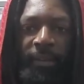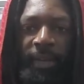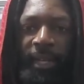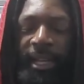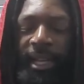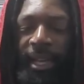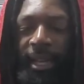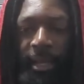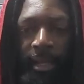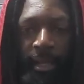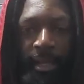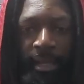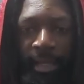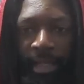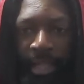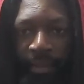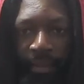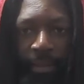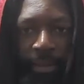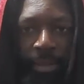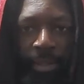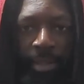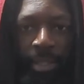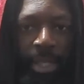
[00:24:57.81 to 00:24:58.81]
I can't
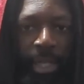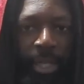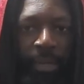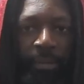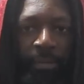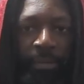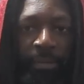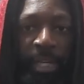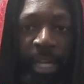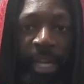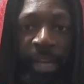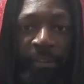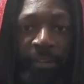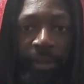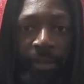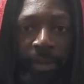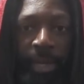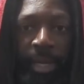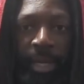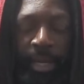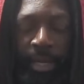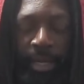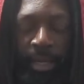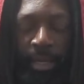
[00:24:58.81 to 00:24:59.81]
give you a setup for
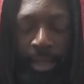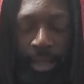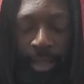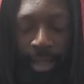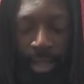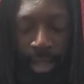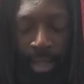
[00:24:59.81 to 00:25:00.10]
everybody.